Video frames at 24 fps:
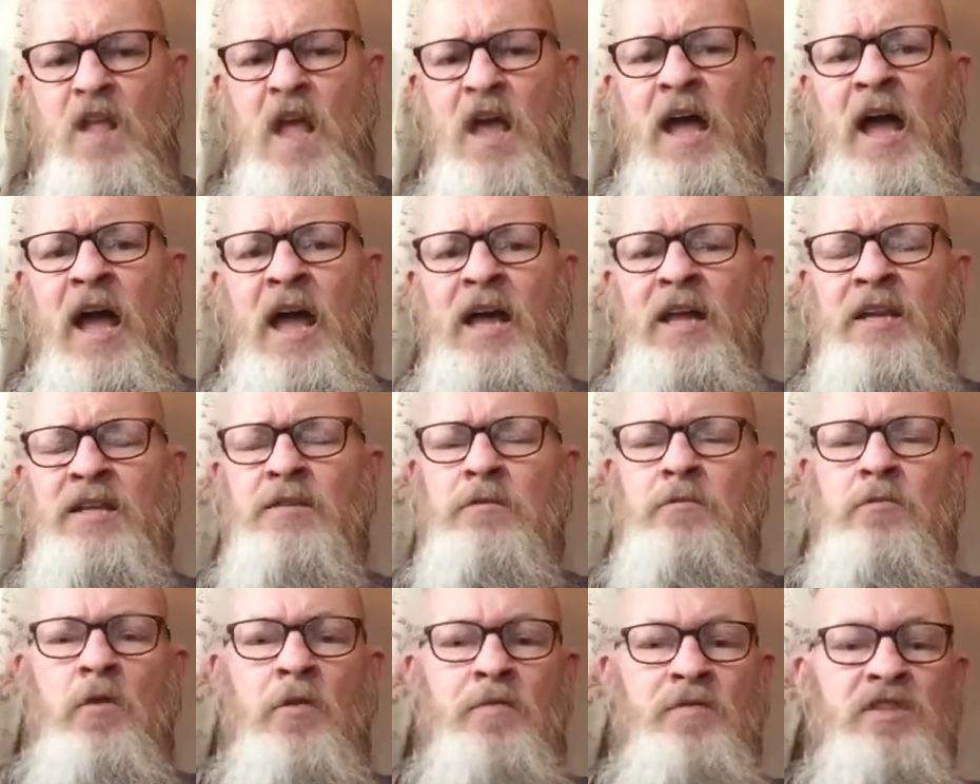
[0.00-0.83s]

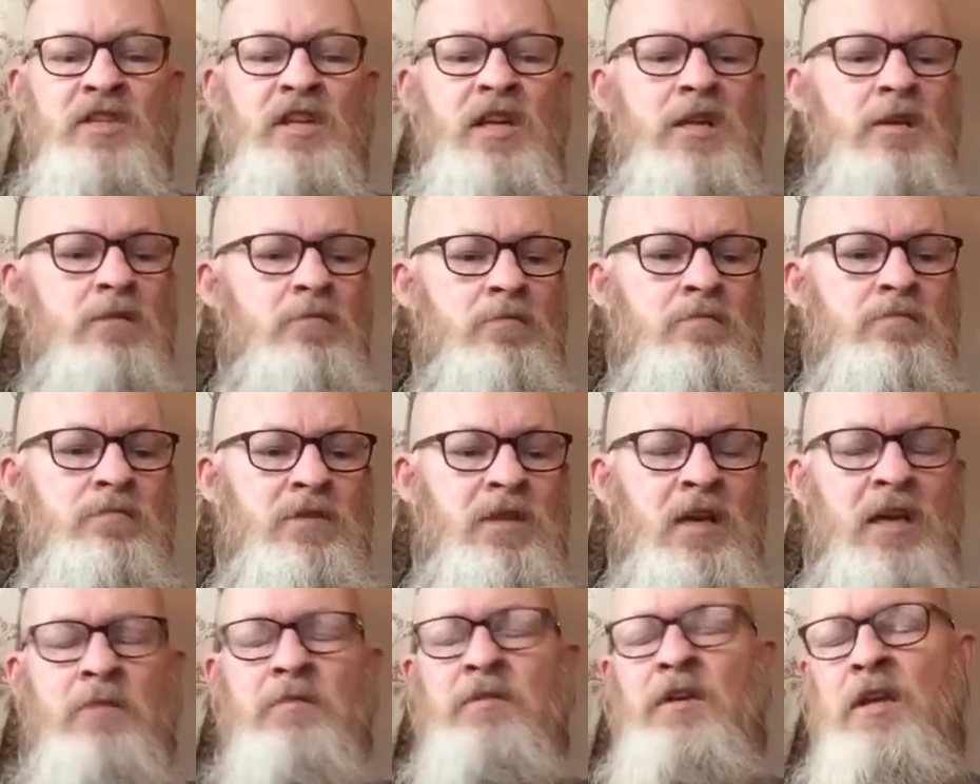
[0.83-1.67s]
And obviously
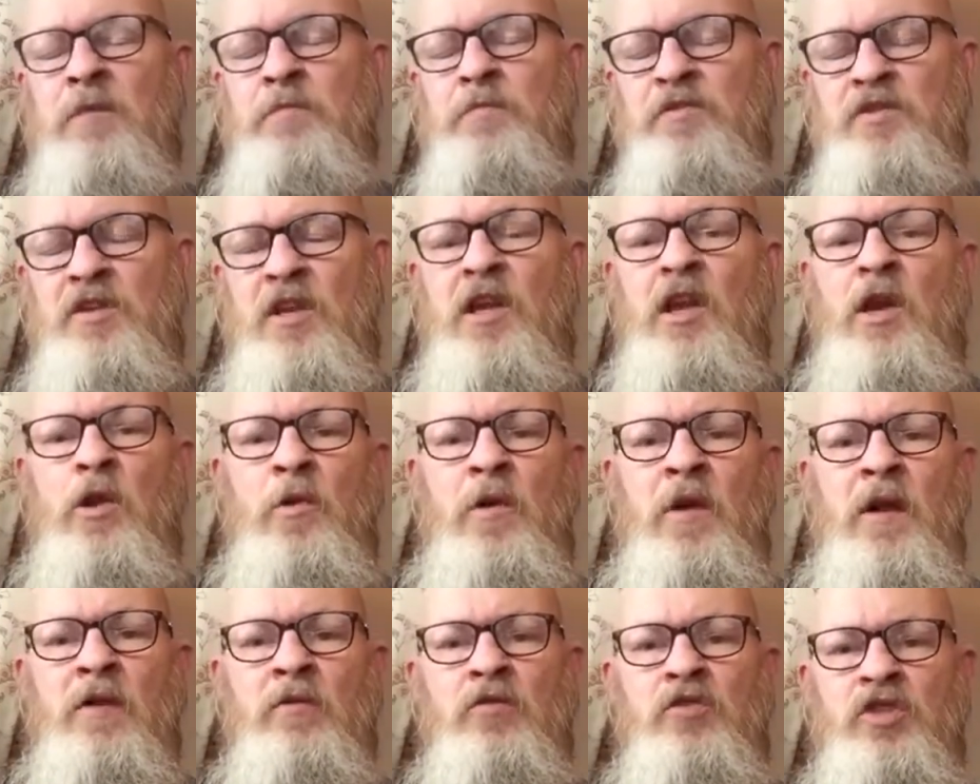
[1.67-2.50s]
gamekeepers, they go
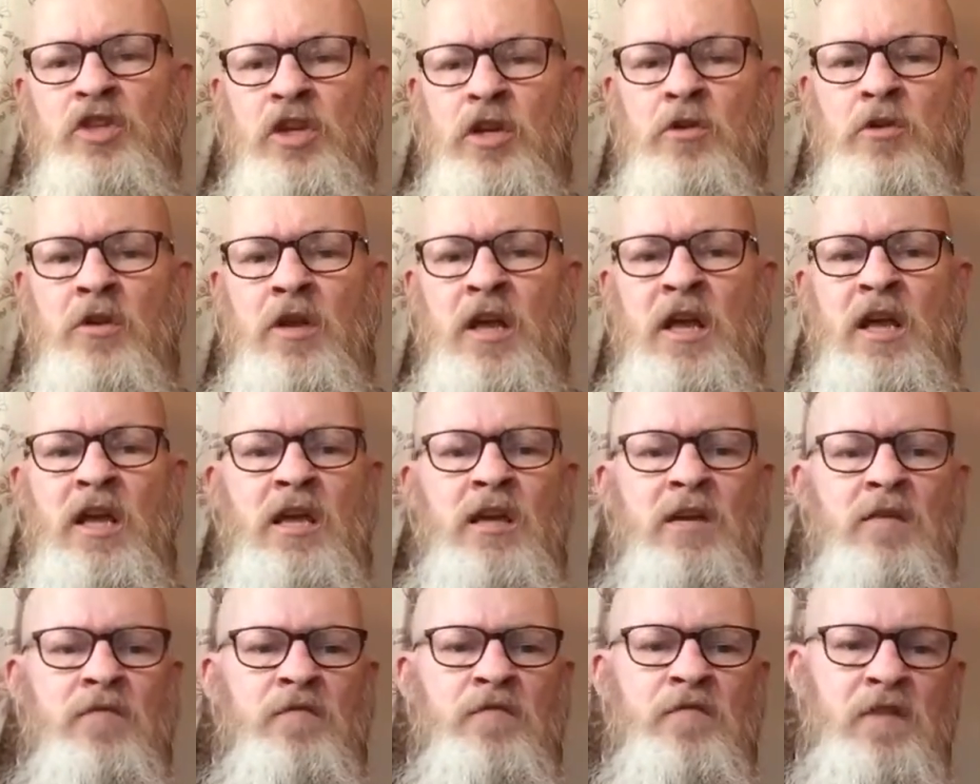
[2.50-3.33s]
out
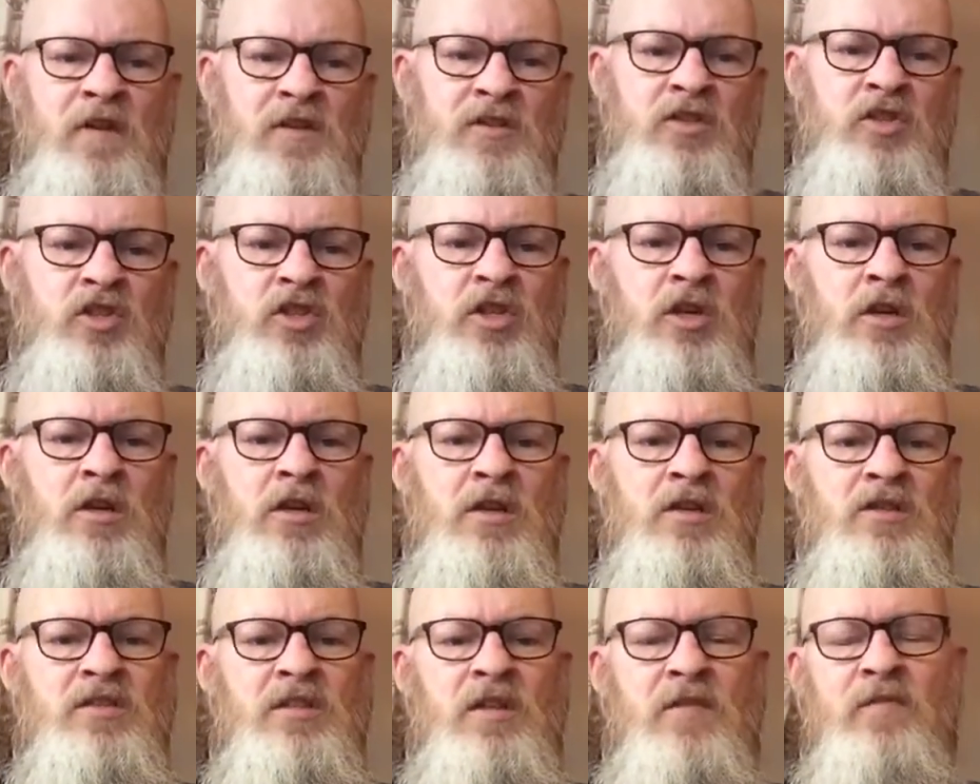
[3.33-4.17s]
shooting and pheasant
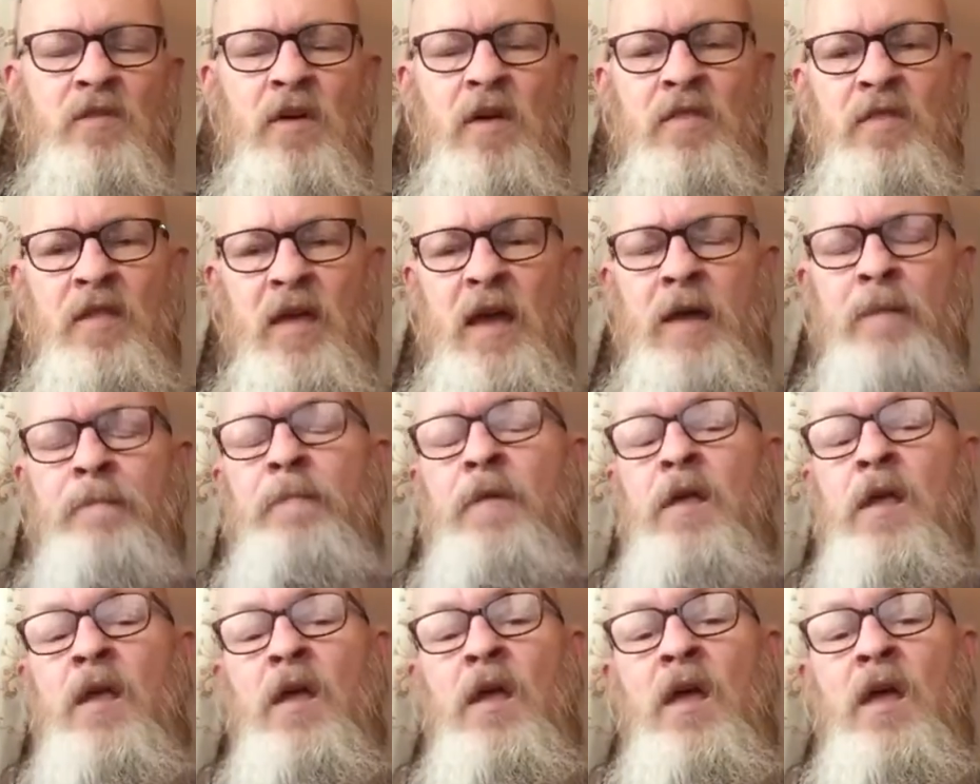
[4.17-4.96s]
shooting and stuff like that.